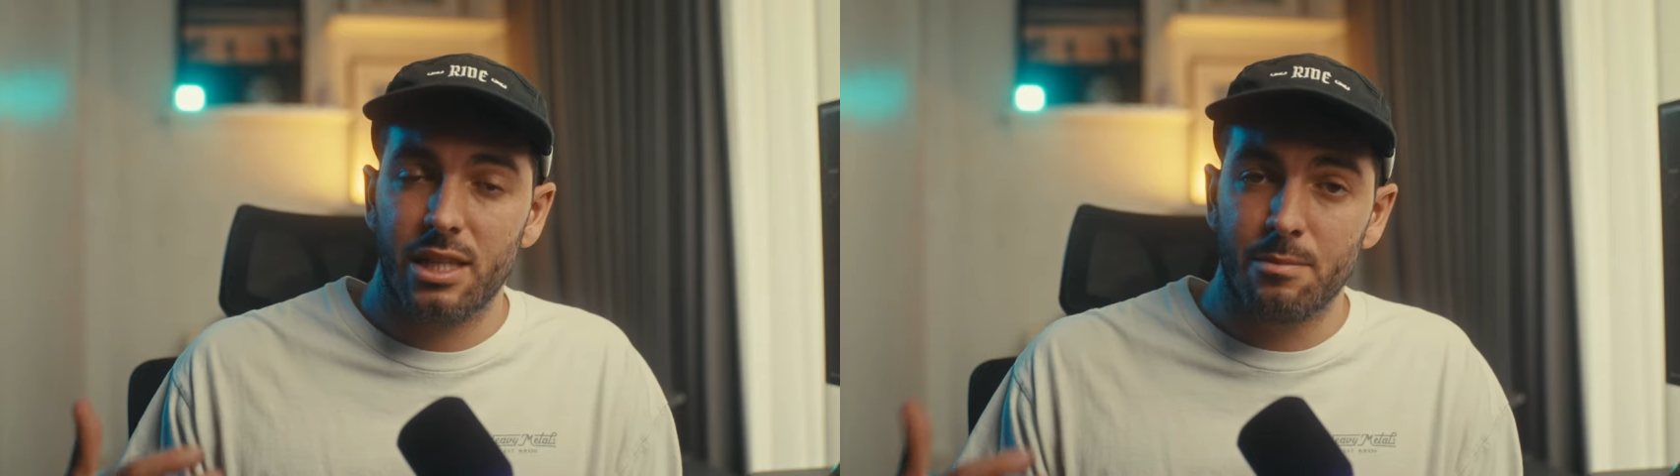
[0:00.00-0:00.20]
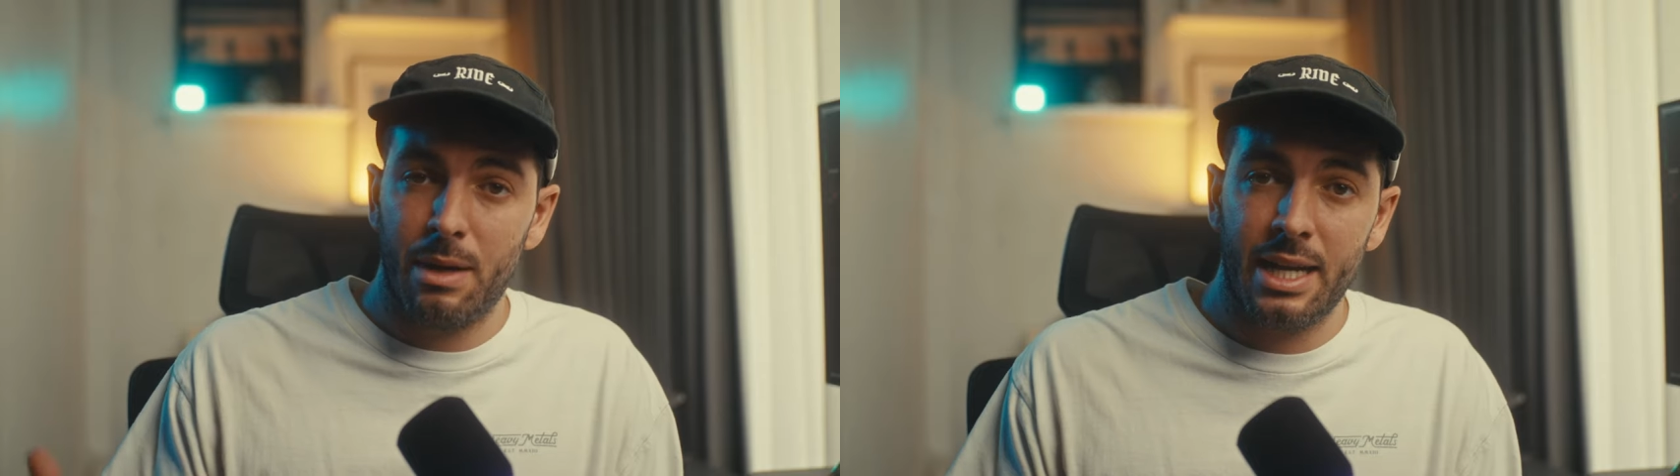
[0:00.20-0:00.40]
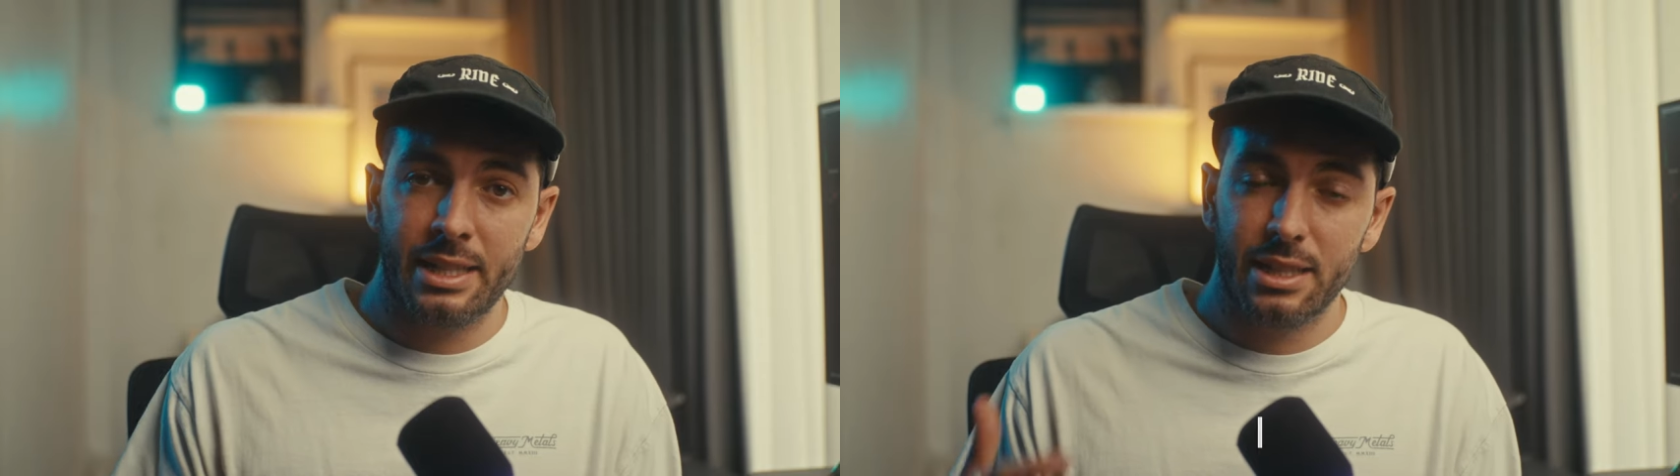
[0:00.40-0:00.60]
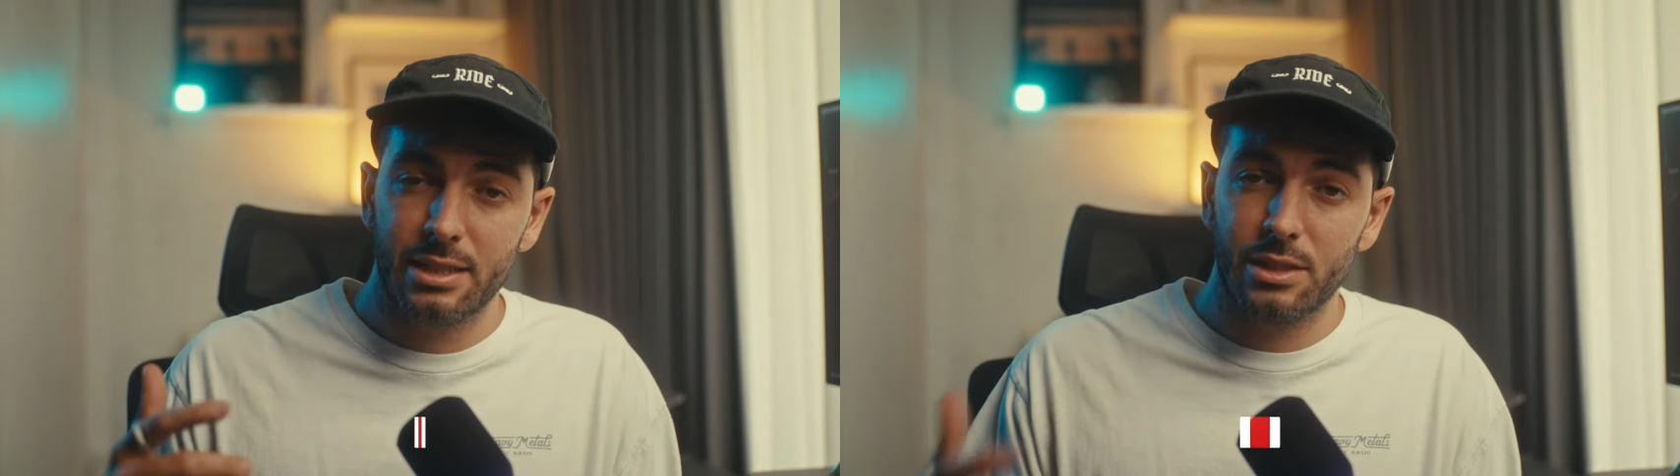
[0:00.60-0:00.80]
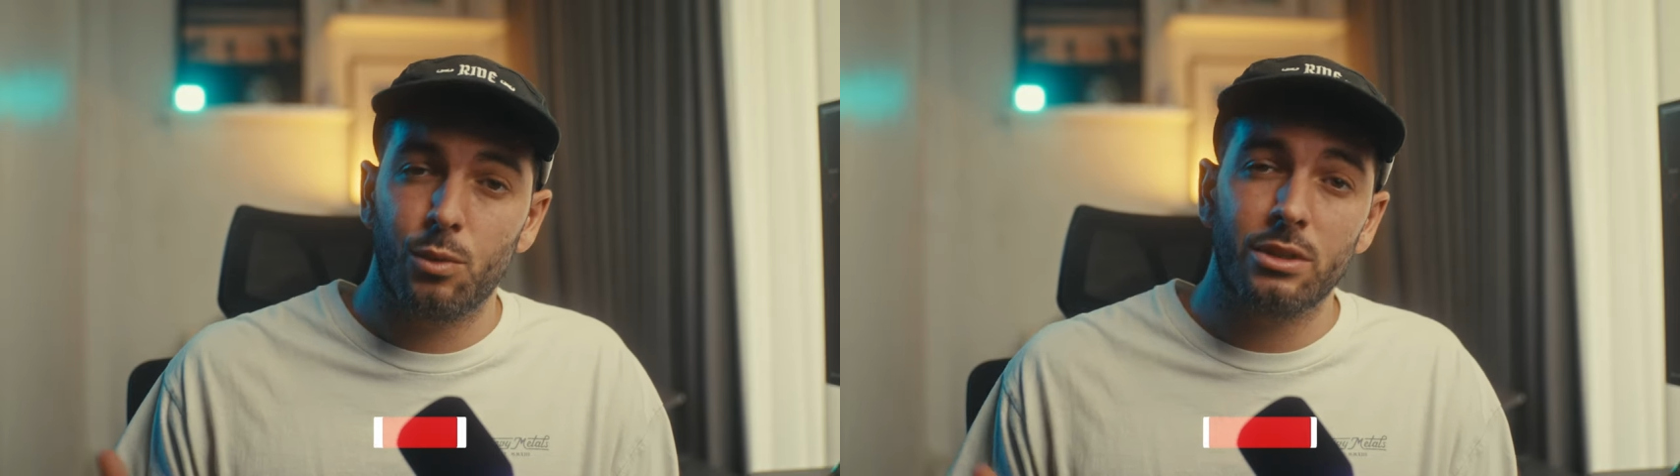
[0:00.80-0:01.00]
in mind,
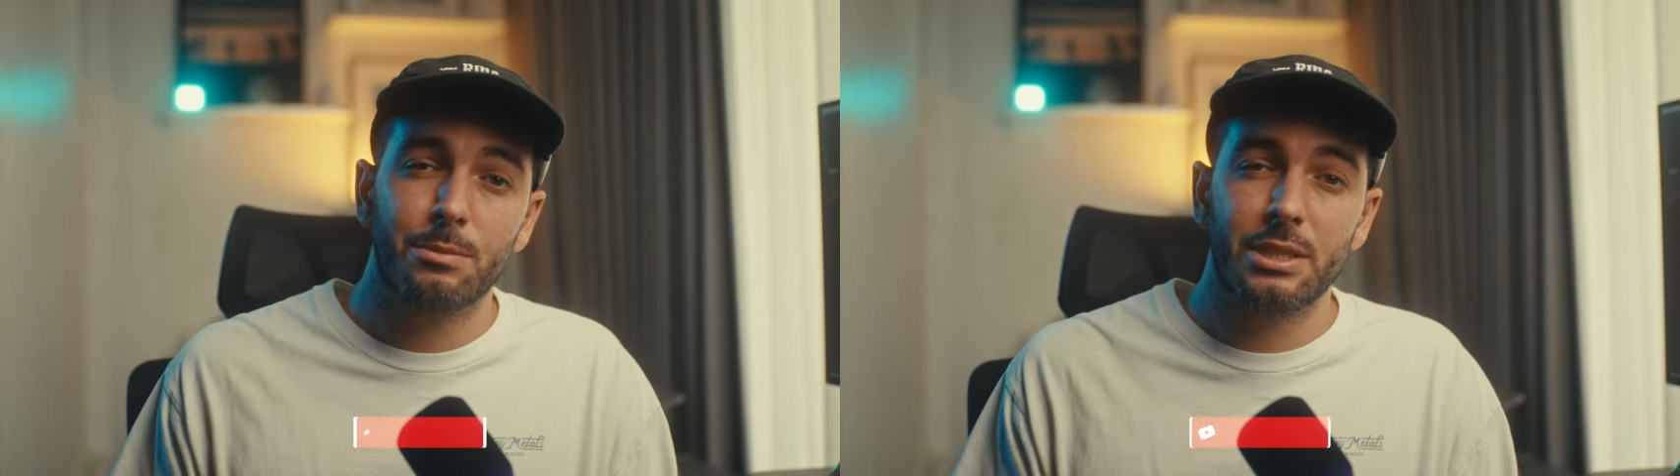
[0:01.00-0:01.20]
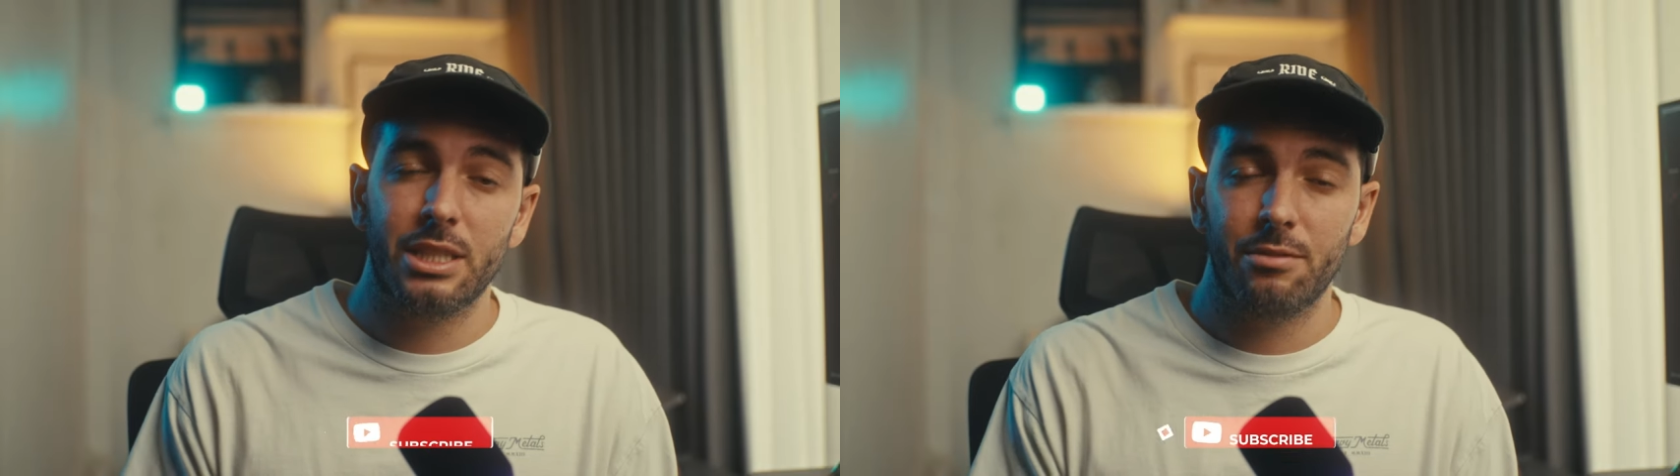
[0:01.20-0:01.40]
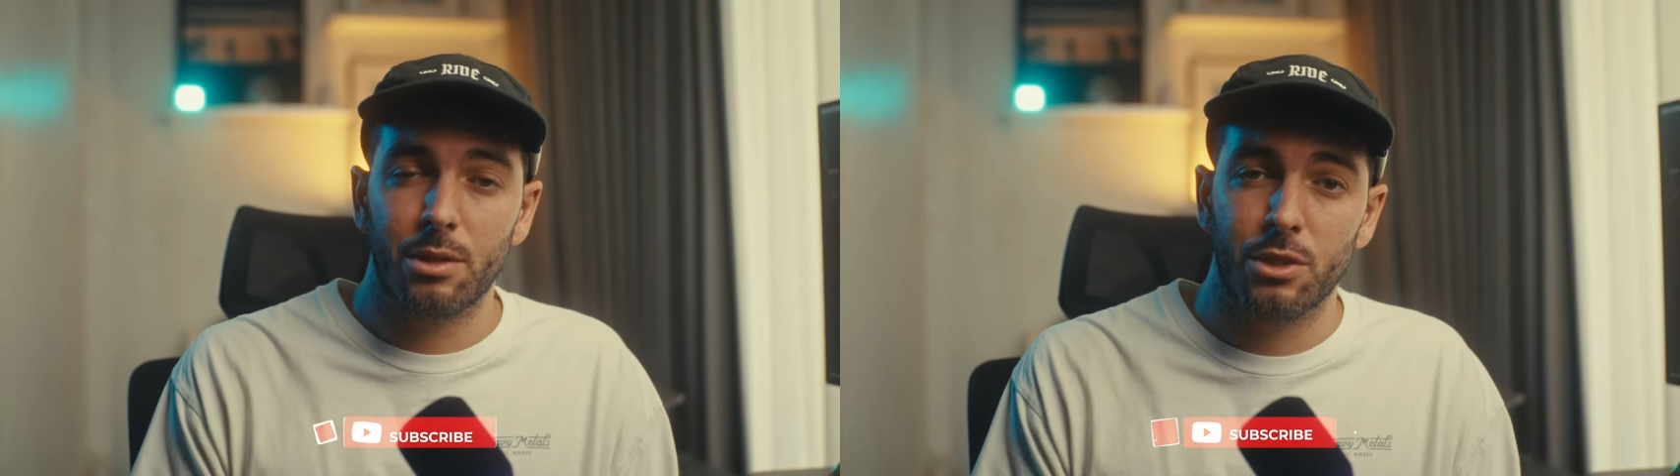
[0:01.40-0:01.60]
this one specific